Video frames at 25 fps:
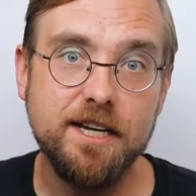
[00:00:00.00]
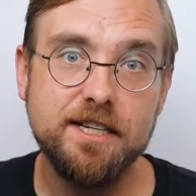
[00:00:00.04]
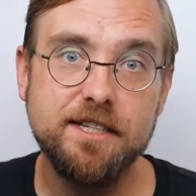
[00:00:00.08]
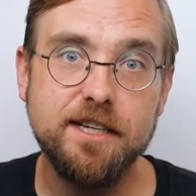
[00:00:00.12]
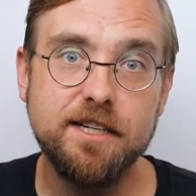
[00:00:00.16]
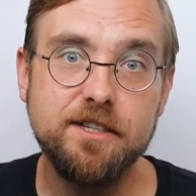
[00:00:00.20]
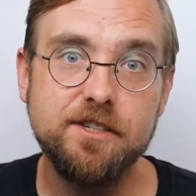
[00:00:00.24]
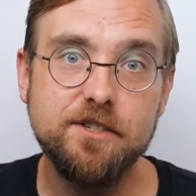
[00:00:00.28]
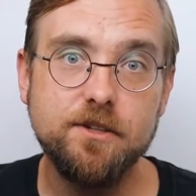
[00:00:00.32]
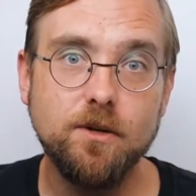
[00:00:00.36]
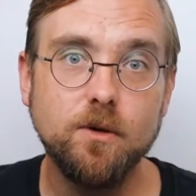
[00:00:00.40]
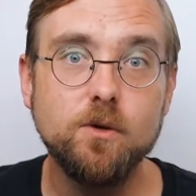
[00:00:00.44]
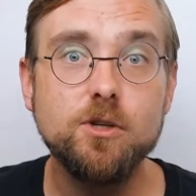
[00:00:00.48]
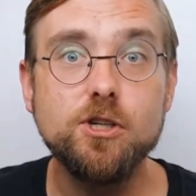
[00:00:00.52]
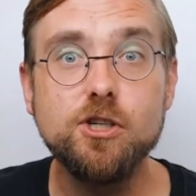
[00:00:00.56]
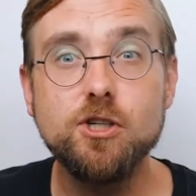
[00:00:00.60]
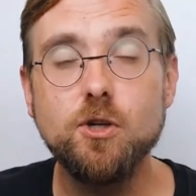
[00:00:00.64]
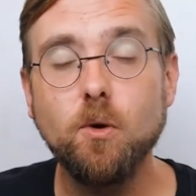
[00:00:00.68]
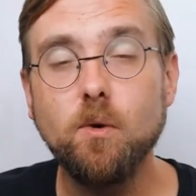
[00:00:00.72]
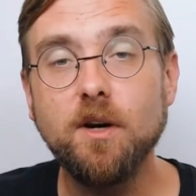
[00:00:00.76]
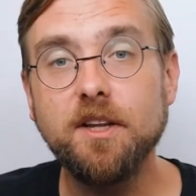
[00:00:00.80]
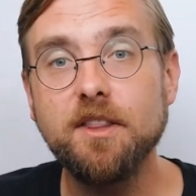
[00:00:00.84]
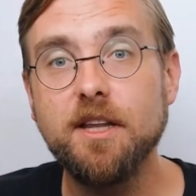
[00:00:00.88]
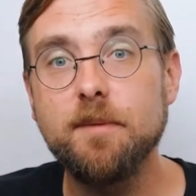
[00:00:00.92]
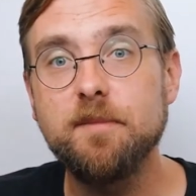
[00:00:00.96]
assets or
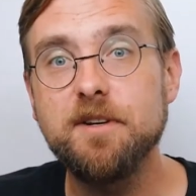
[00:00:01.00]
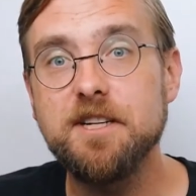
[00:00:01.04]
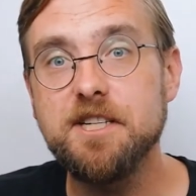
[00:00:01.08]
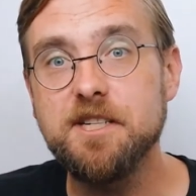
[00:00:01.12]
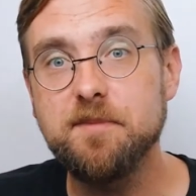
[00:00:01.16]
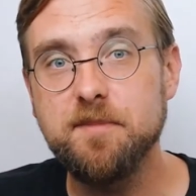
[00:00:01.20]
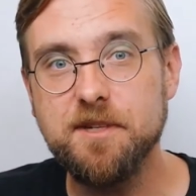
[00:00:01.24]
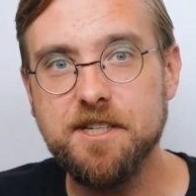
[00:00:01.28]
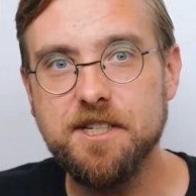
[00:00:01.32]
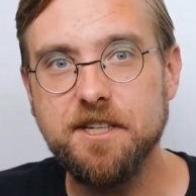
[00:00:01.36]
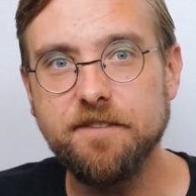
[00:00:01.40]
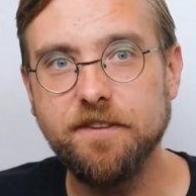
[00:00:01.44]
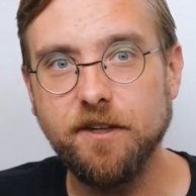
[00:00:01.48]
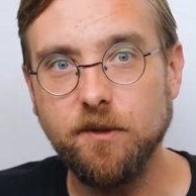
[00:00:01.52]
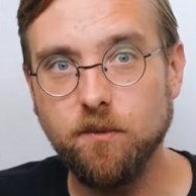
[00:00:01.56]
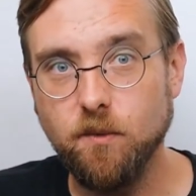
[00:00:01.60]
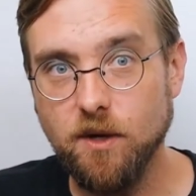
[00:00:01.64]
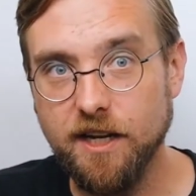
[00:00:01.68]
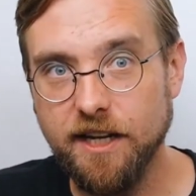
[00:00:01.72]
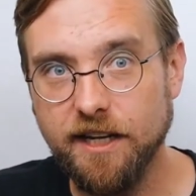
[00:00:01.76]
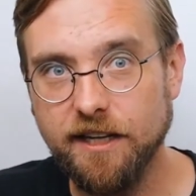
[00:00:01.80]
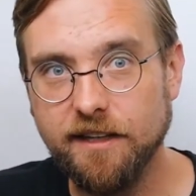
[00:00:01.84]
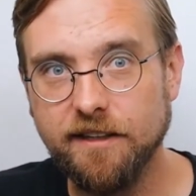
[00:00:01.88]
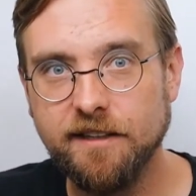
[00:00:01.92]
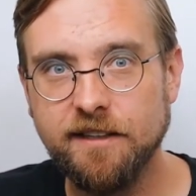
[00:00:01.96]
storing them in a specific
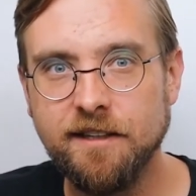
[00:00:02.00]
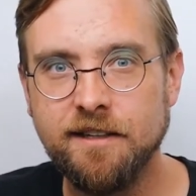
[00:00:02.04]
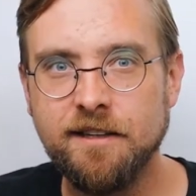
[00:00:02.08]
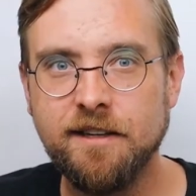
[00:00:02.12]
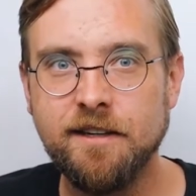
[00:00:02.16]
way.